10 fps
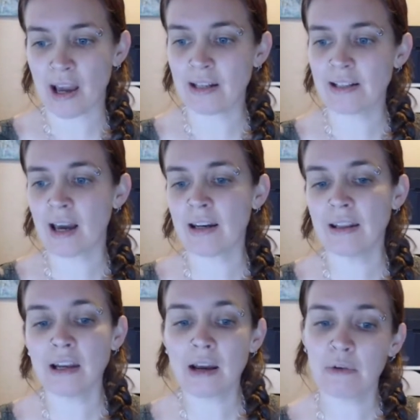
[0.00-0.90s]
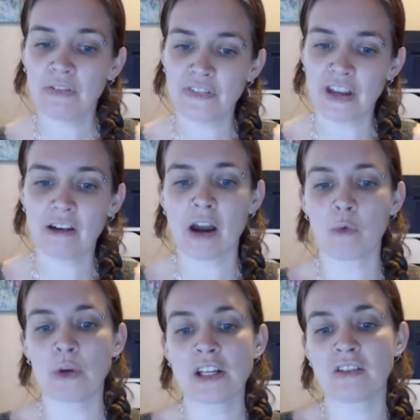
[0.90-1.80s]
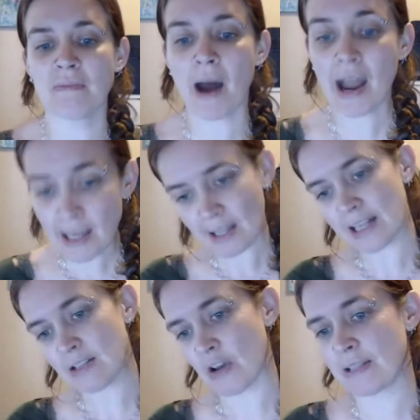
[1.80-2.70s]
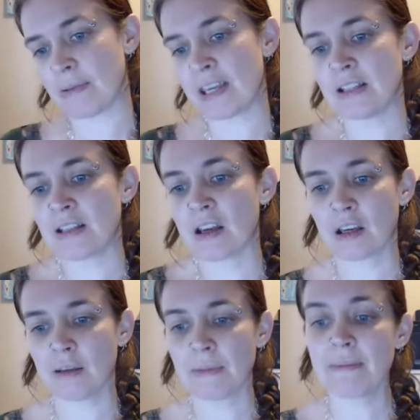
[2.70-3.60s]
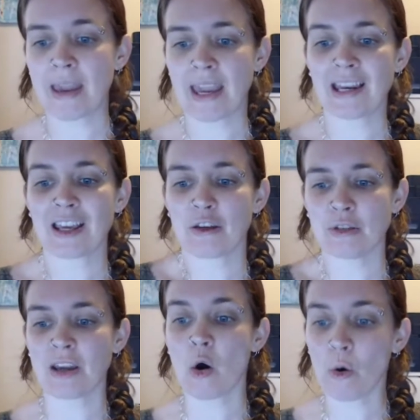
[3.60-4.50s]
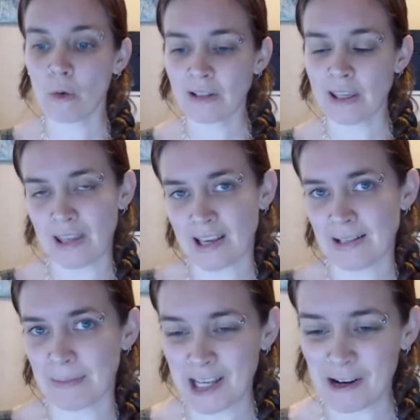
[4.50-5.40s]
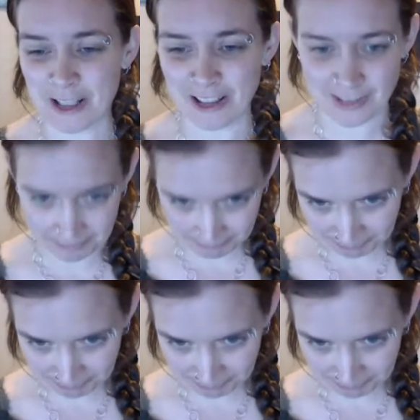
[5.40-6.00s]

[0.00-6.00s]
I decided that I would figure out which of my glaze recipes could be made using only these materials.